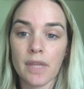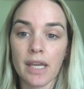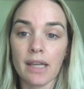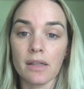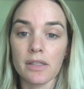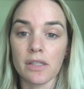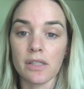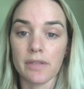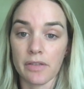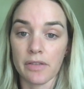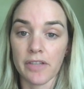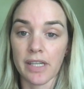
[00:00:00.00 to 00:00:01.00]
He looked over
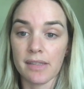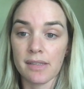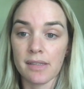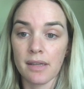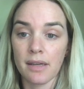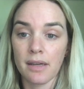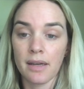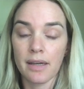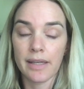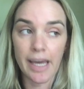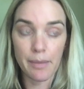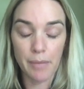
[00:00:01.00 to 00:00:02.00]
to Fritz.
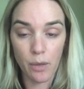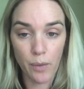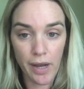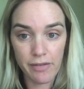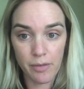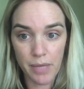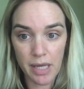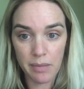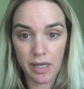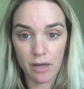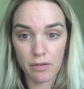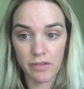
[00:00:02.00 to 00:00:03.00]
"Get my wife and
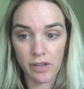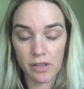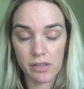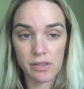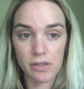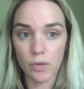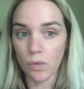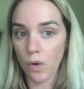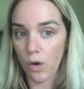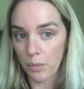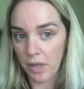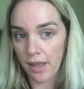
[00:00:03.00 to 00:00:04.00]
baby out first. You
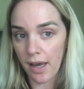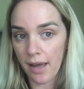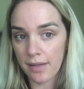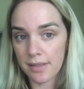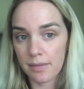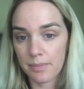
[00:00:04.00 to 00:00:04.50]
owe me that."